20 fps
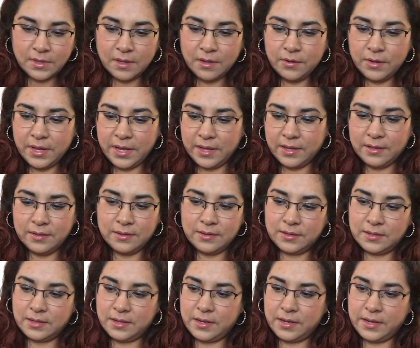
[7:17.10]
Okay,
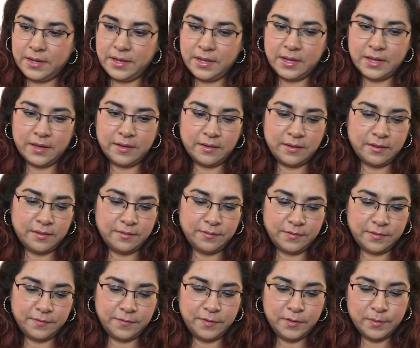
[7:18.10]
I have
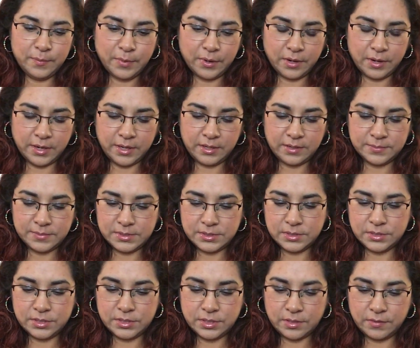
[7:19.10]
a few more items
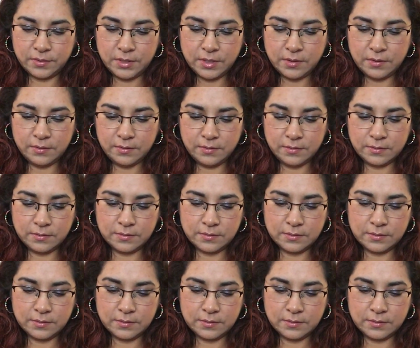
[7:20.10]
to show you.